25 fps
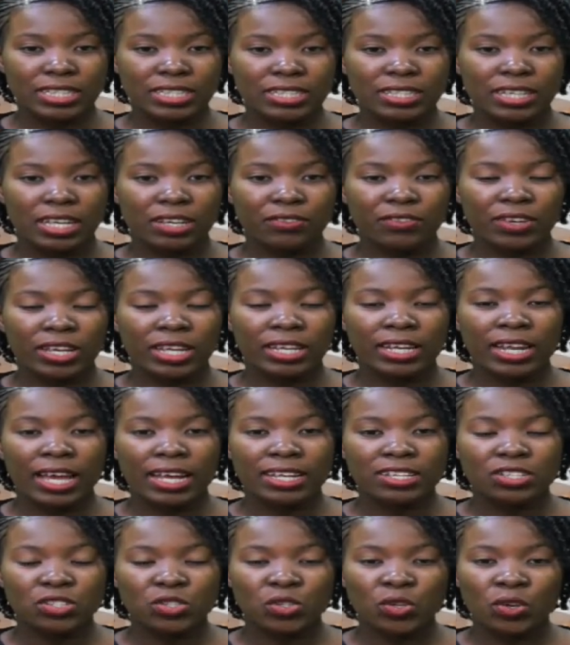even
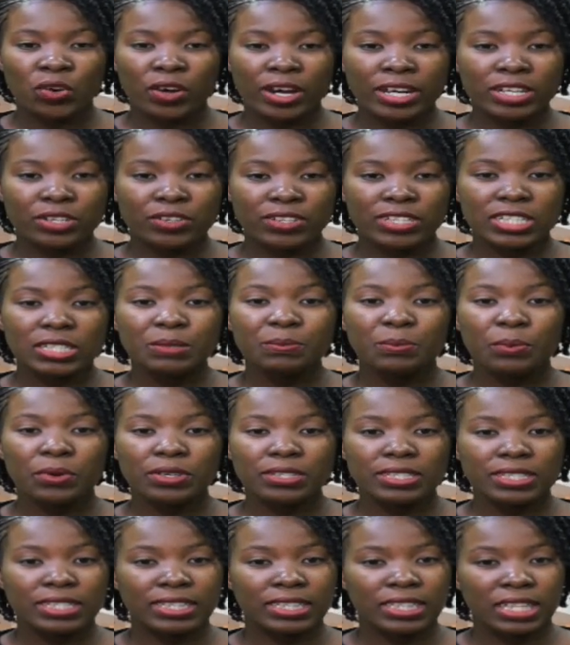as you are
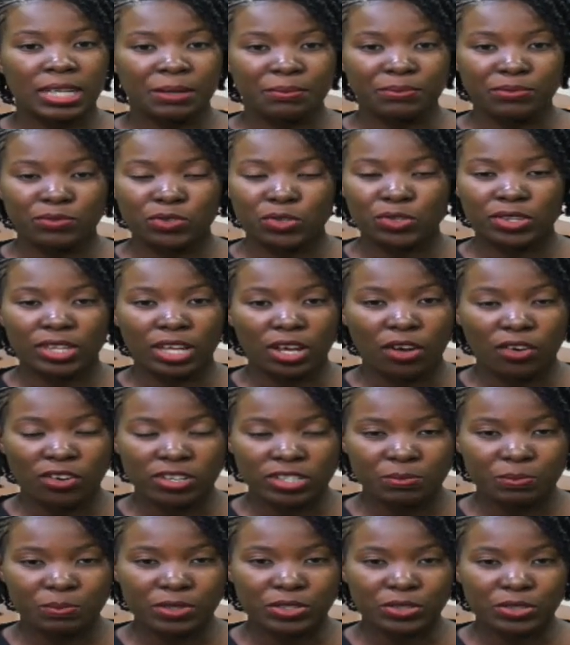transporting them to the
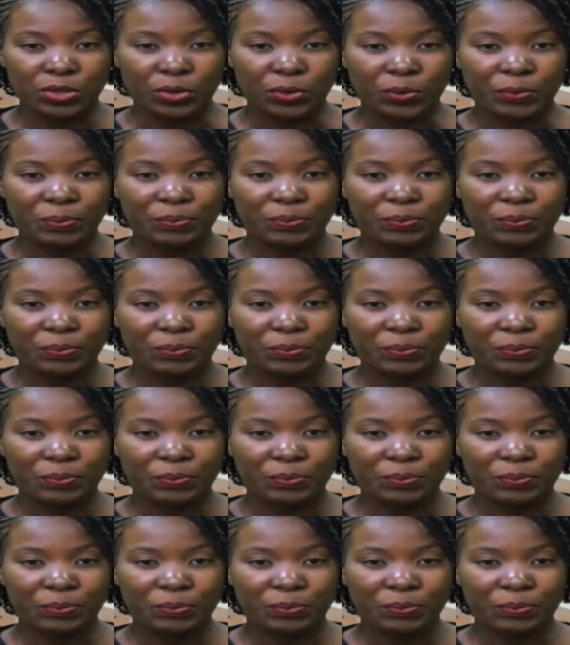hospital.